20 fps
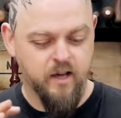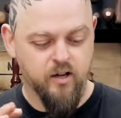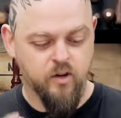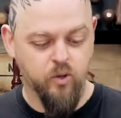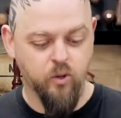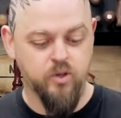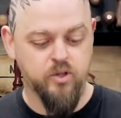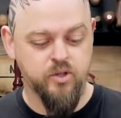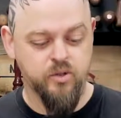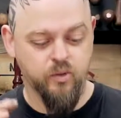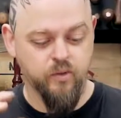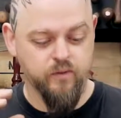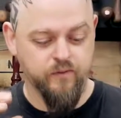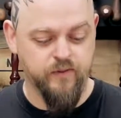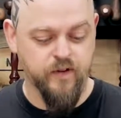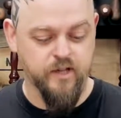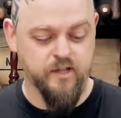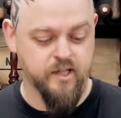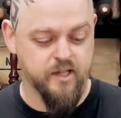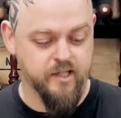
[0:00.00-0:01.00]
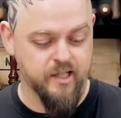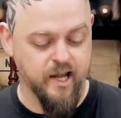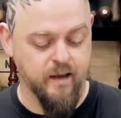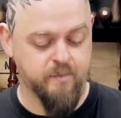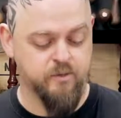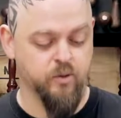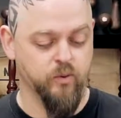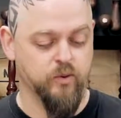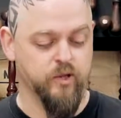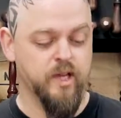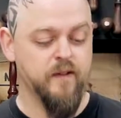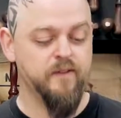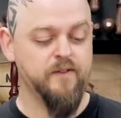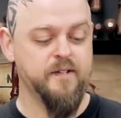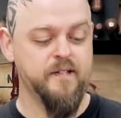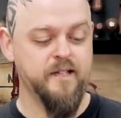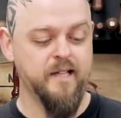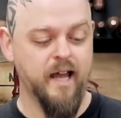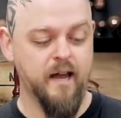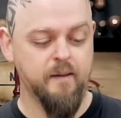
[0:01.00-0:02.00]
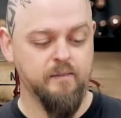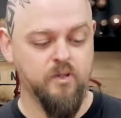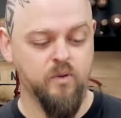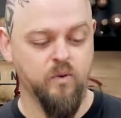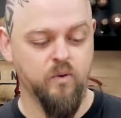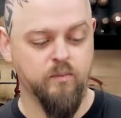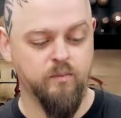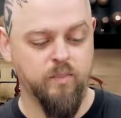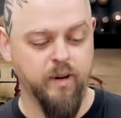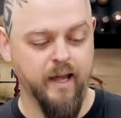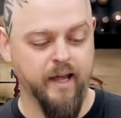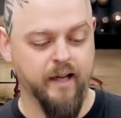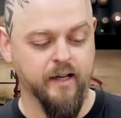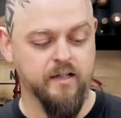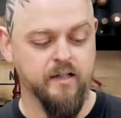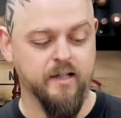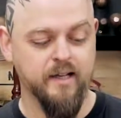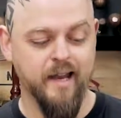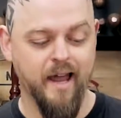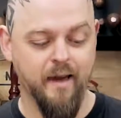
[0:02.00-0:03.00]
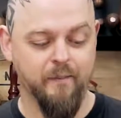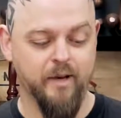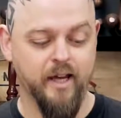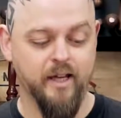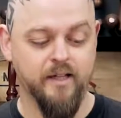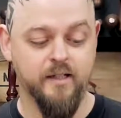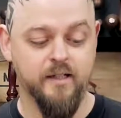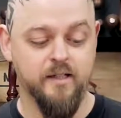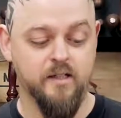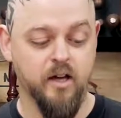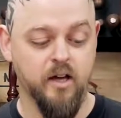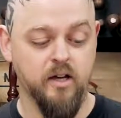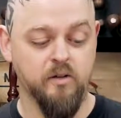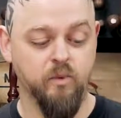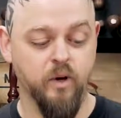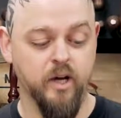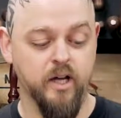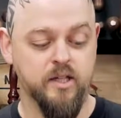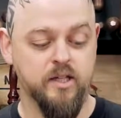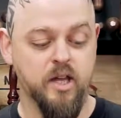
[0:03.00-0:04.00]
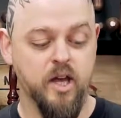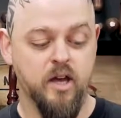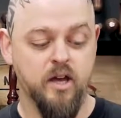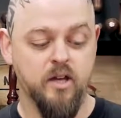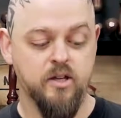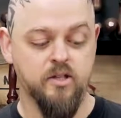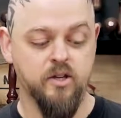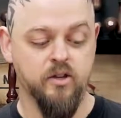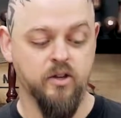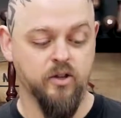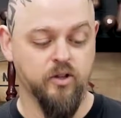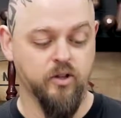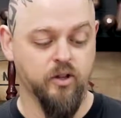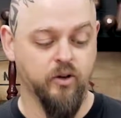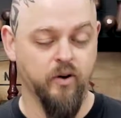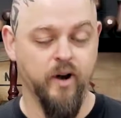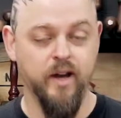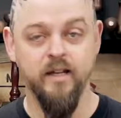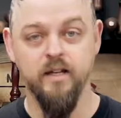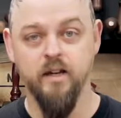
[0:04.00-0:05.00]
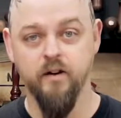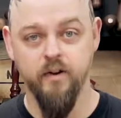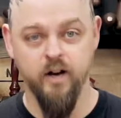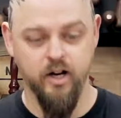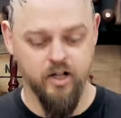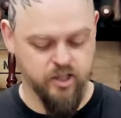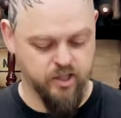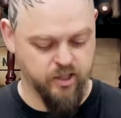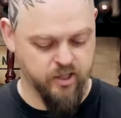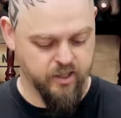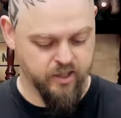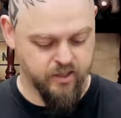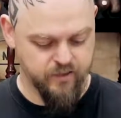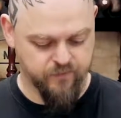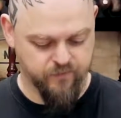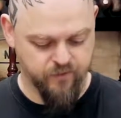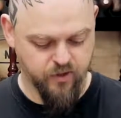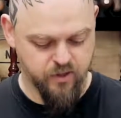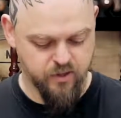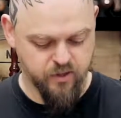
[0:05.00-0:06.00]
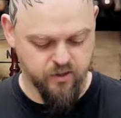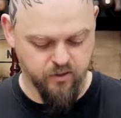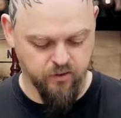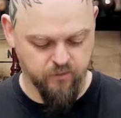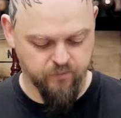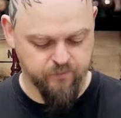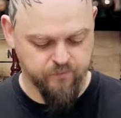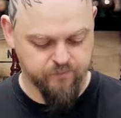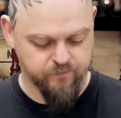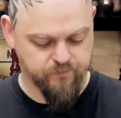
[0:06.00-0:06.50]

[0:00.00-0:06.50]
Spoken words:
quarter sawn versus slab sawn. If slab sawn planks are laminated sideways so that the grain direction is vertical,